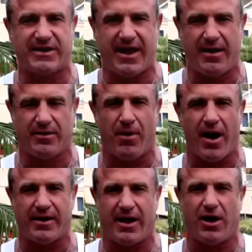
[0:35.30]
that came to
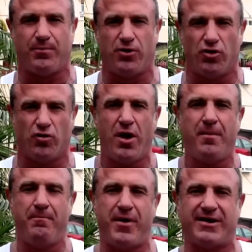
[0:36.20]
mind to help you
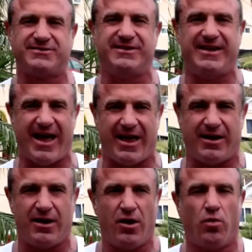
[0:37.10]
best get
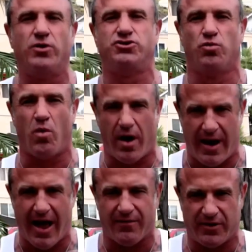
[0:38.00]
what you want
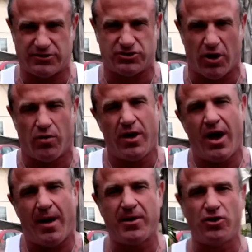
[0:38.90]
out of it. So
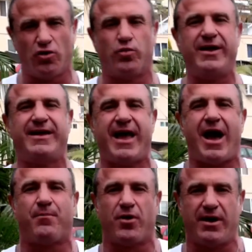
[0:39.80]
I'm going to do a
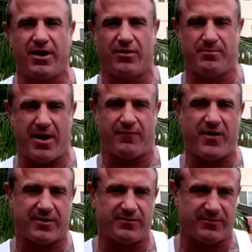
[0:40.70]
recap right here. As a matter of
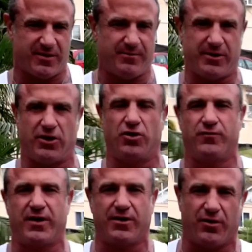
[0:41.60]
fact, this is going to be the new
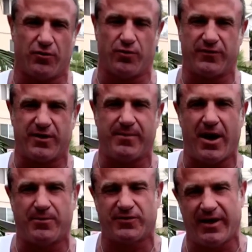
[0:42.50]
video. The old one's going to be
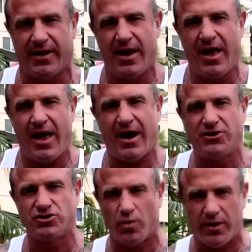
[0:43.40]
obsolete. And I
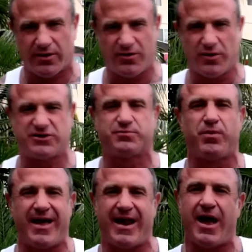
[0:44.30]
just want to
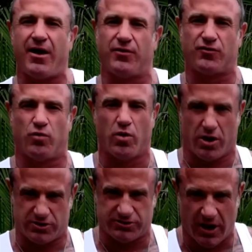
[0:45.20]
explain how this
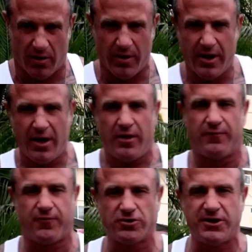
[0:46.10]
works. So the
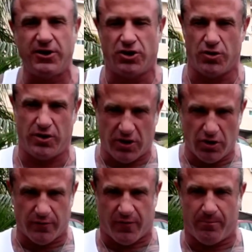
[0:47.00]
first thing you do, and you can
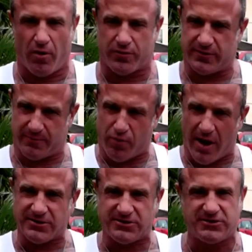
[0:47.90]
do it for both because the
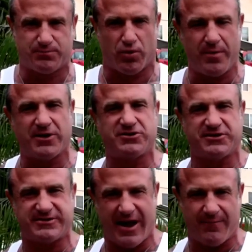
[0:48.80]
process is pretty much the
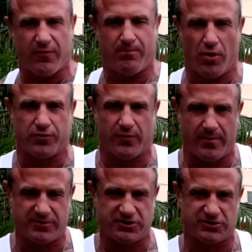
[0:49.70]
same for both of
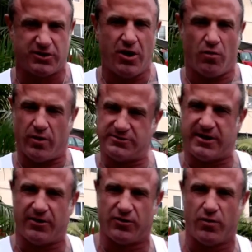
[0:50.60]
them. It's just one's
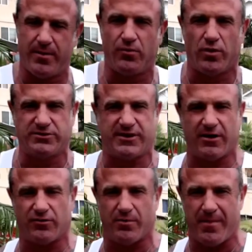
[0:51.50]
tailored to women, one's
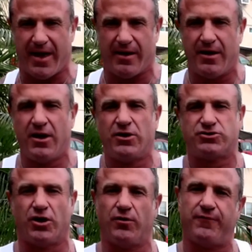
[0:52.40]
tailored to men.
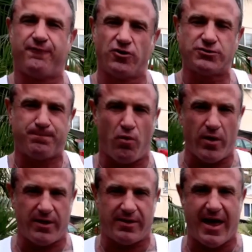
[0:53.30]
So the first
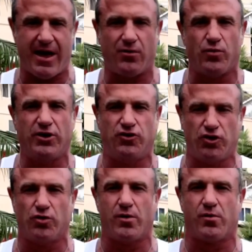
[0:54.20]
point that we
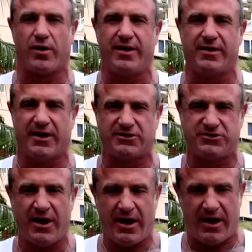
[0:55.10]
do when we're in this
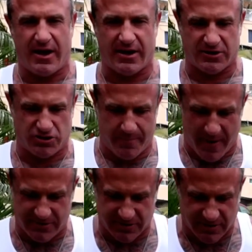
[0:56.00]
is you
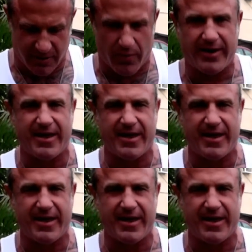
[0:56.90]
basically write